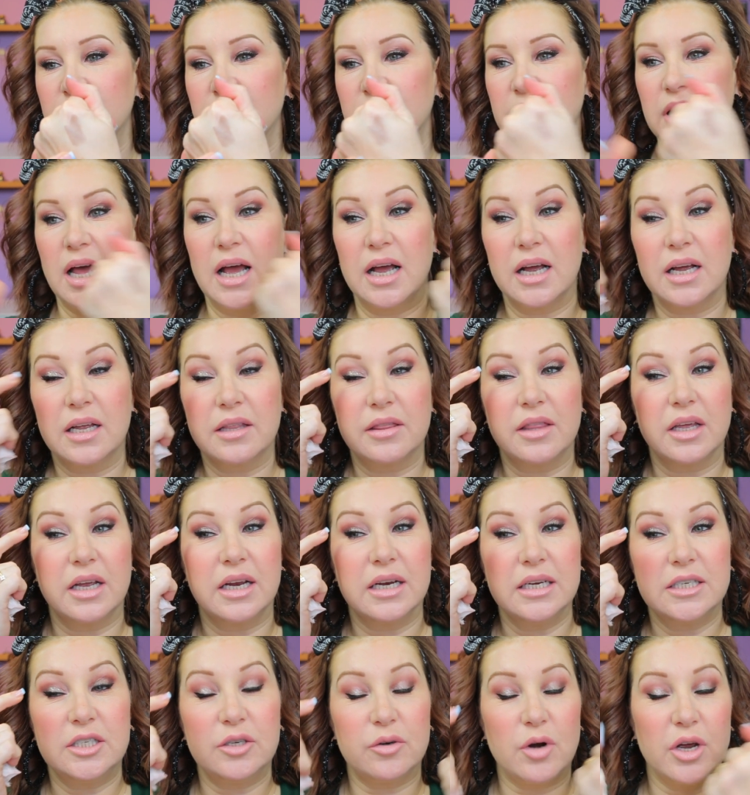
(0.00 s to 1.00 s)
That the
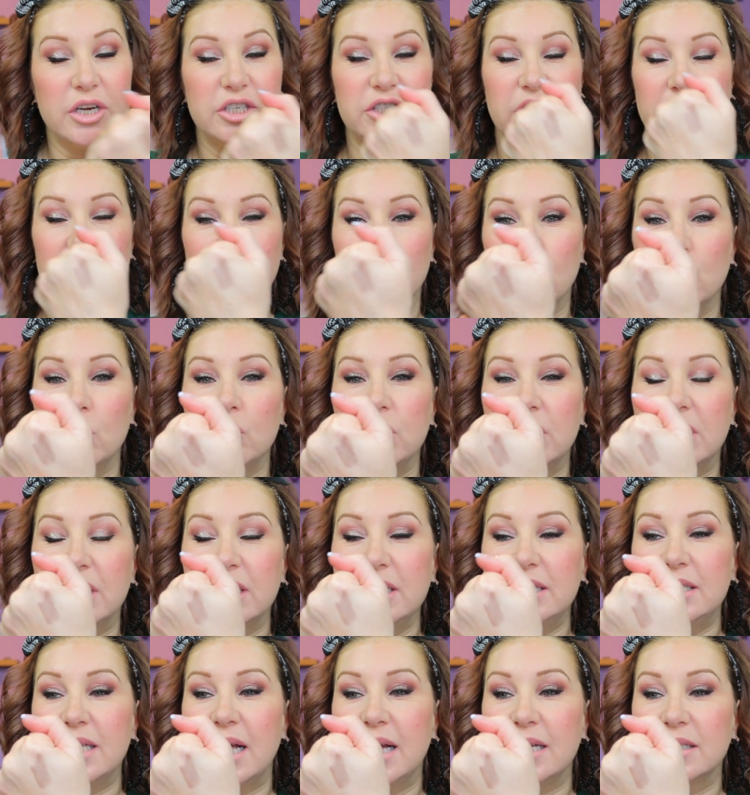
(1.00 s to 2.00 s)
glitter eyeshadow, all the
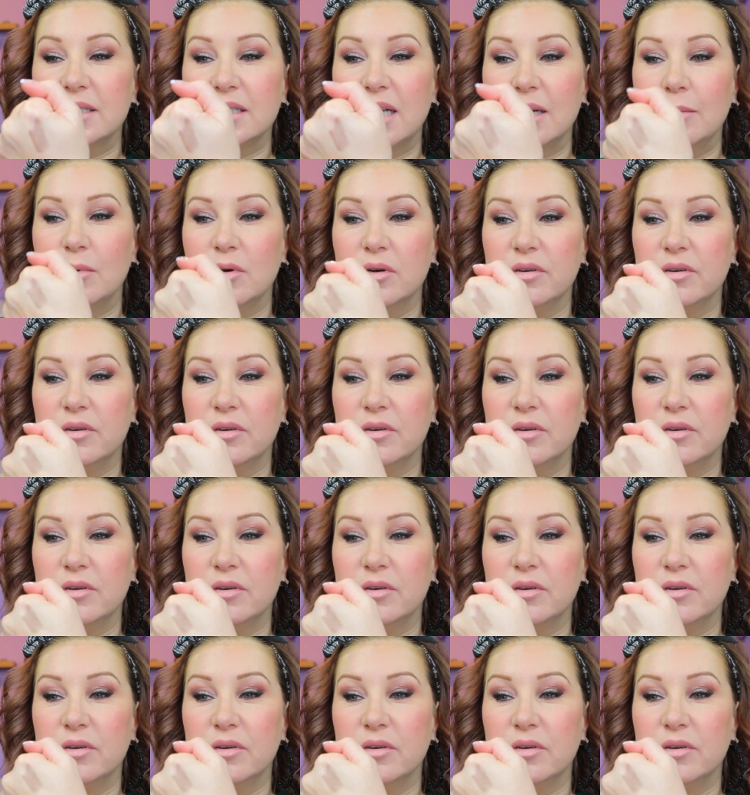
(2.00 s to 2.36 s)
glitter has come